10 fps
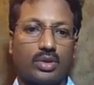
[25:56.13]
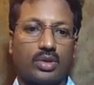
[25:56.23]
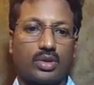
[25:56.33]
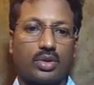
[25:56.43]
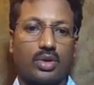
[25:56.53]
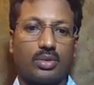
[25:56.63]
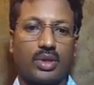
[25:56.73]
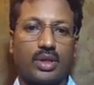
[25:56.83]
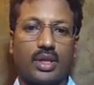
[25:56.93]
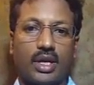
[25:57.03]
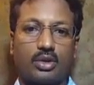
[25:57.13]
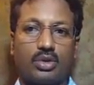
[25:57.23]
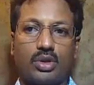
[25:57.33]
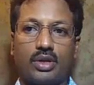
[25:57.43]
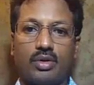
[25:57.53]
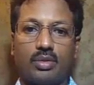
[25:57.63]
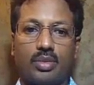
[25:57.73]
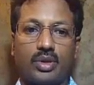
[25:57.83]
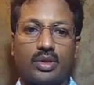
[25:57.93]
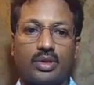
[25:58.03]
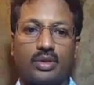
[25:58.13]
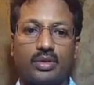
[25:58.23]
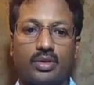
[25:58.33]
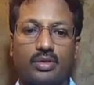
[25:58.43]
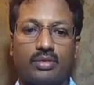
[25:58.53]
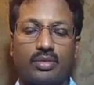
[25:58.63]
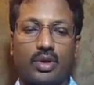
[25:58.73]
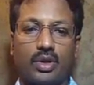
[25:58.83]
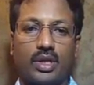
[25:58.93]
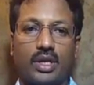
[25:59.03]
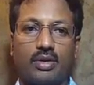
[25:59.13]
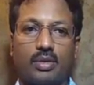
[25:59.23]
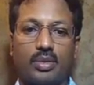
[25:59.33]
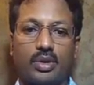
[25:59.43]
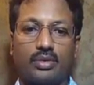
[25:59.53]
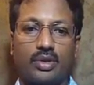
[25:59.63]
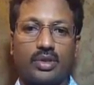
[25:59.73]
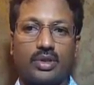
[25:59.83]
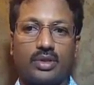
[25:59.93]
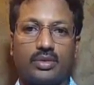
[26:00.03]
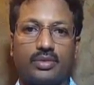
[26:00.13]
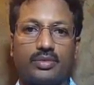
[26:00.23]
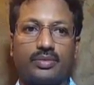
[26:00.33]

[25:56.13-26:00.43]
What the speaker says: This is going to be the actual development, the development of this.